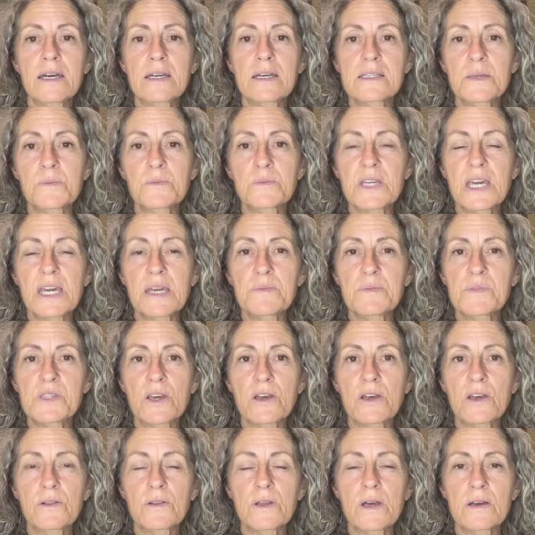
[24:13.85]
sometimes
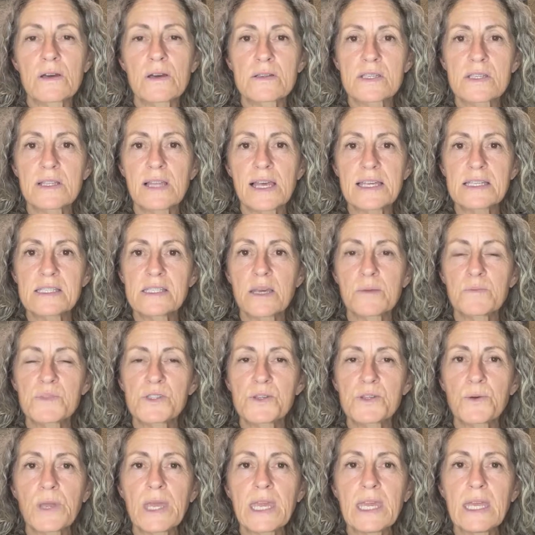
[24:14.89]
I'll slice up
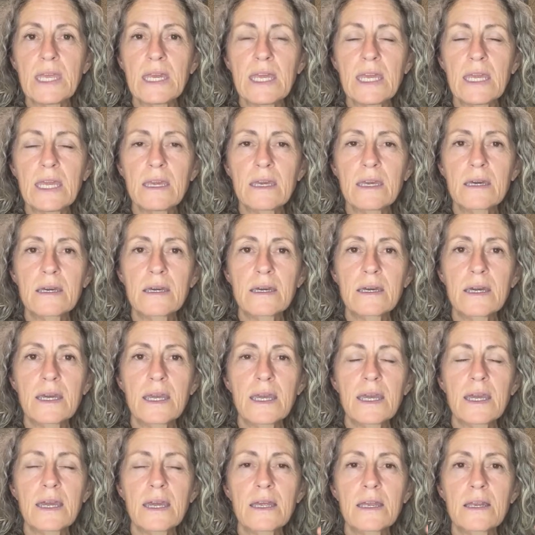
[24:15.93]
zucchini
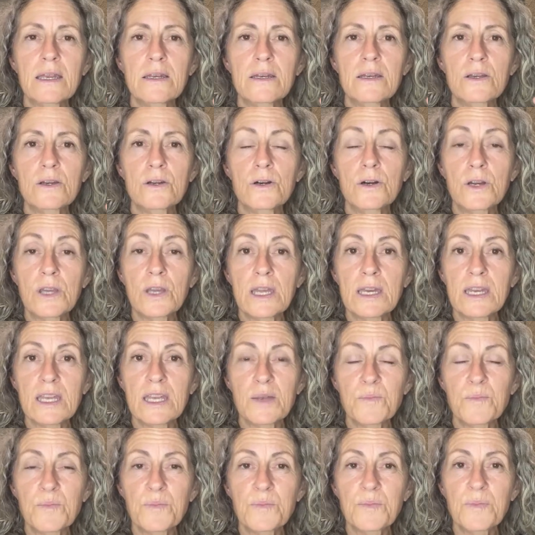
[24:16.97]
and cook it
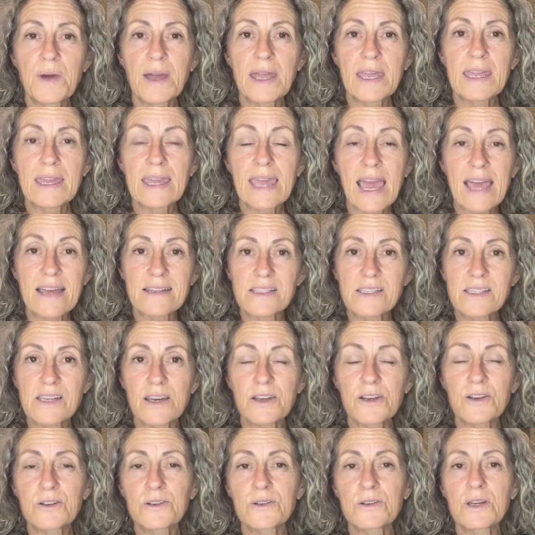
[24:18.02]
in my cast
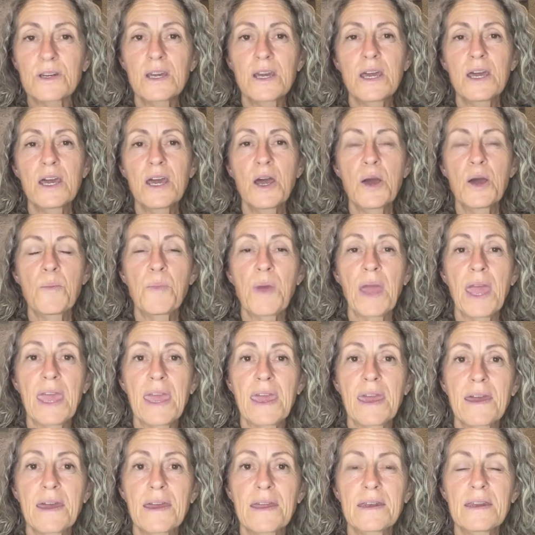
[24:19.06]
iron
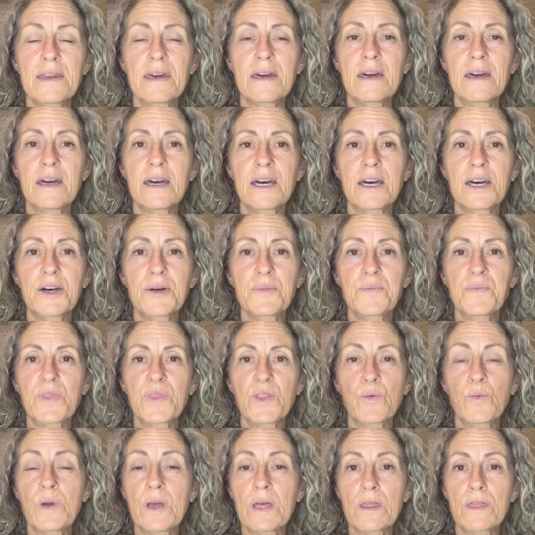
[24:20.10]
pan
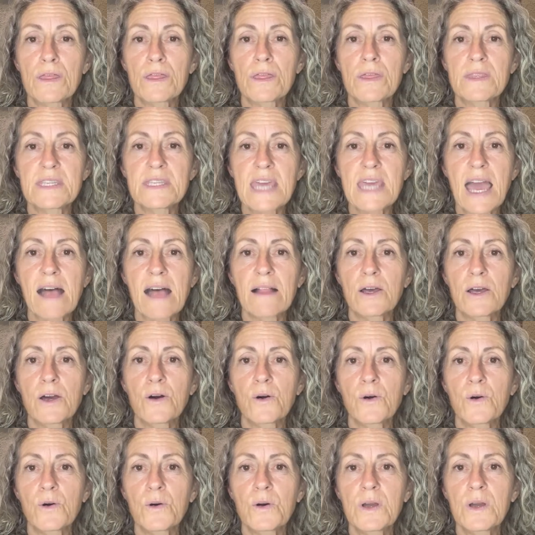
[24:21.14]
with
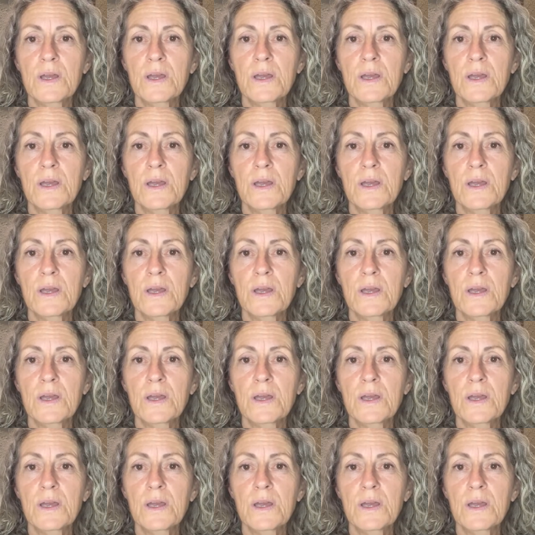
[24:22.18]
tallow.